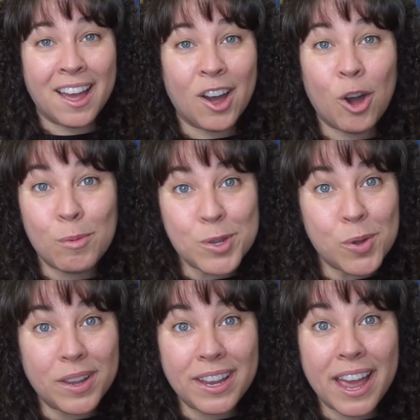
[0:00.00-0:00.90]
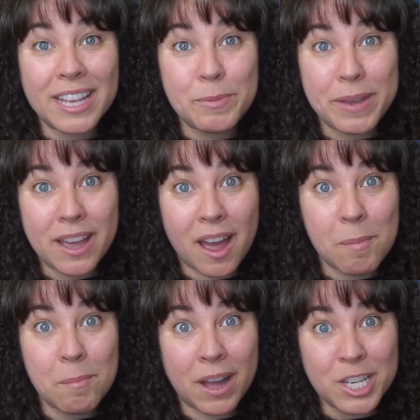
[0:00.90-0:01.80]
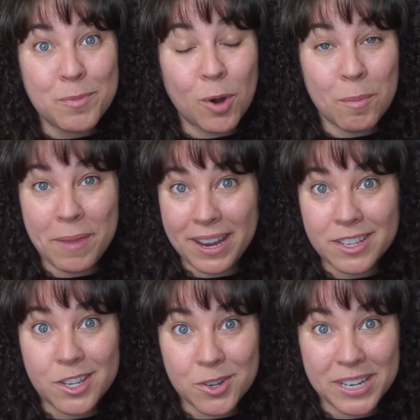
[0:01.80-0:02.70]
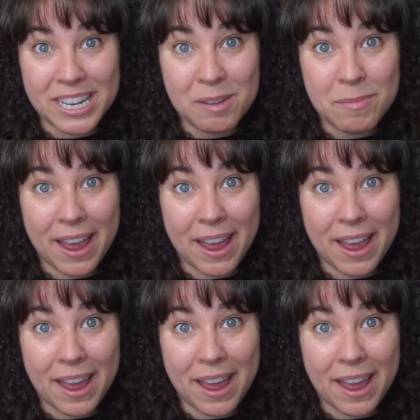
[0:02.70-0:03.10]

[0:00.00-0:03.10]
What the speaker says: Homeschooling has become much more mainstream,